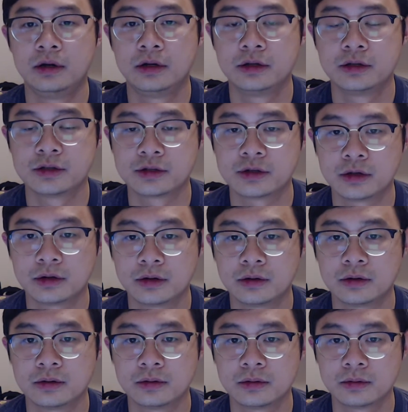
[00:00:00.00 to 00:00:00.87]

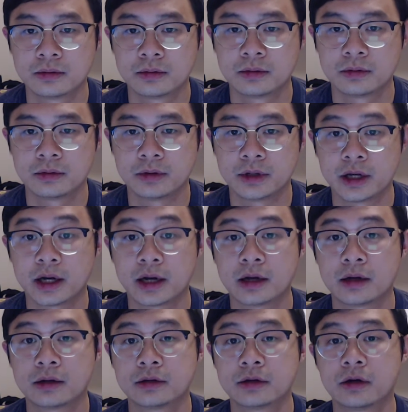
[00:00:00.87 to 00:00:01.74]
So yeah,
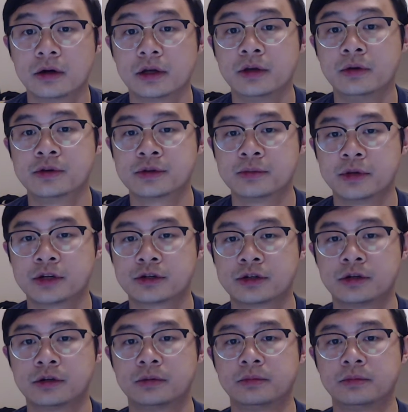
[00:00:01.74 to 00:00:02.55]
use a metronome,